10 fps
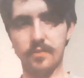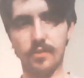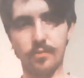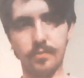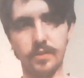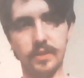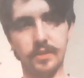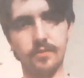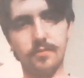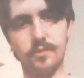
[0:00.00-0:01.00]
are really
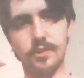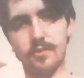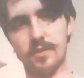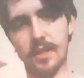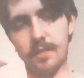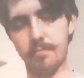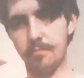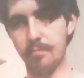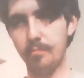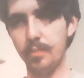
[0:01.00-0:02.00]
good just to like
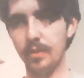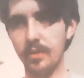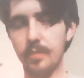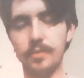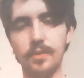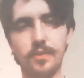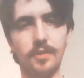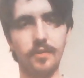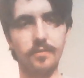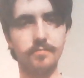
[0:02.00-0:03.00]
build up your
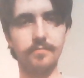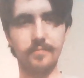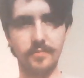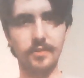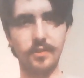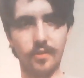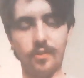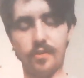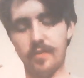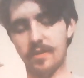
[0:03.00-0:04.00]

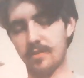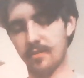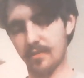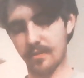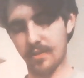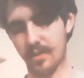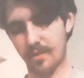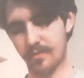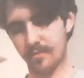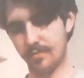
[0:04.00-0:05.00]

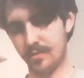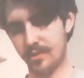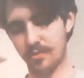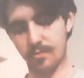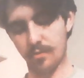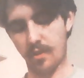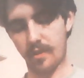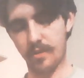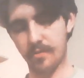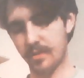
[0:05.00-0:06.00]
cardiovascular, just do
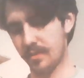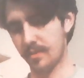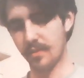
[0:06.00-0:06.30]
cardio, and